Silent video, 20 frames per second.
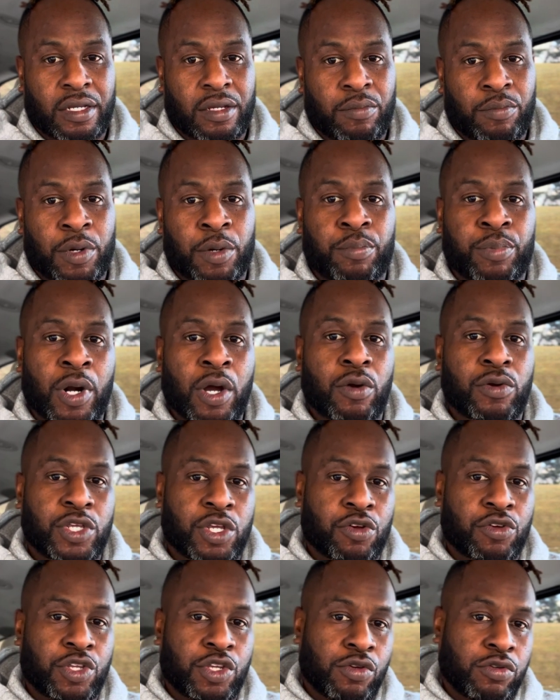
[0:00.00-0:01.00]
But bro,
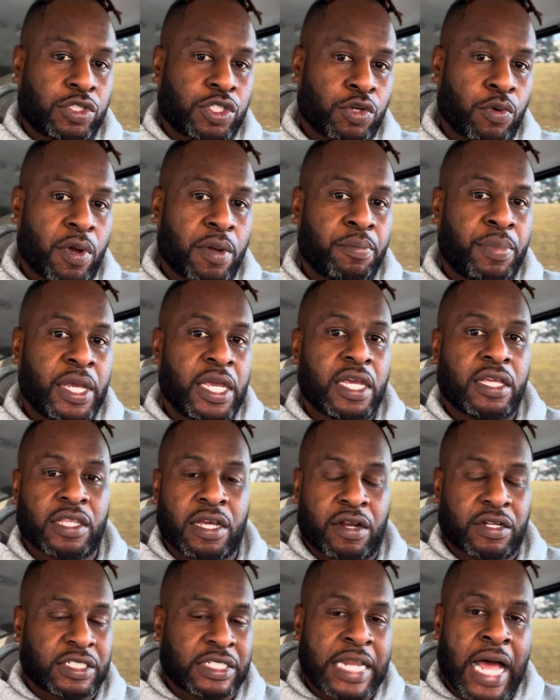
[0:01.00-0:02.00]
you're used to it being
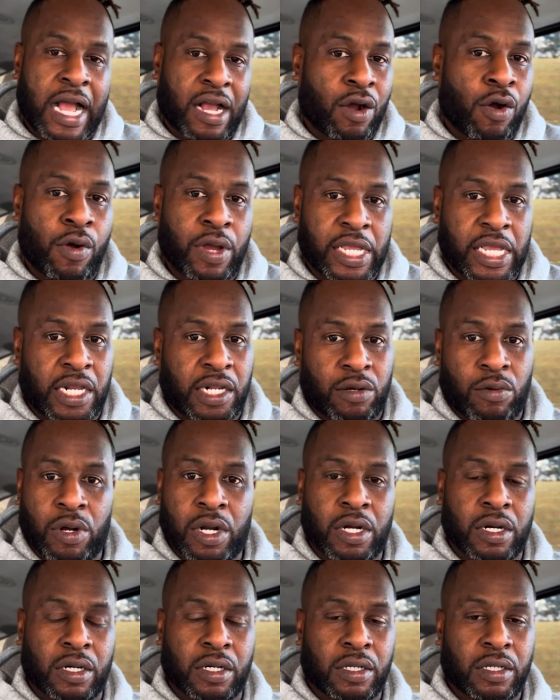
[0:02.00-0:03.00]
there. It's not going
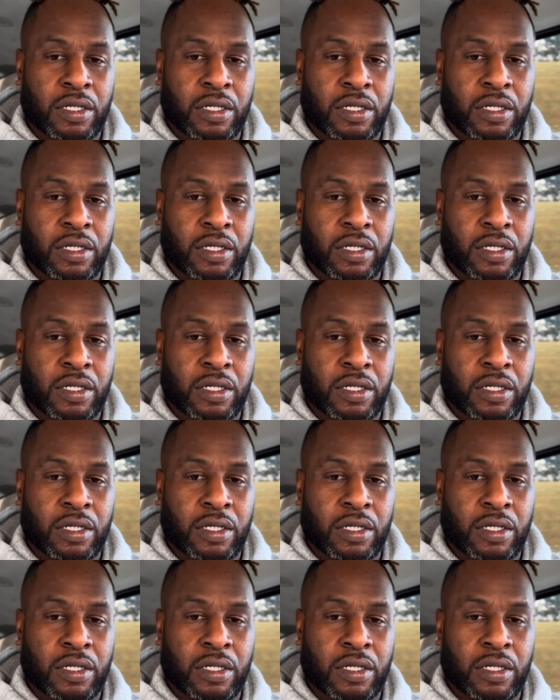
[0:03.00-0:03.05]
anywhere.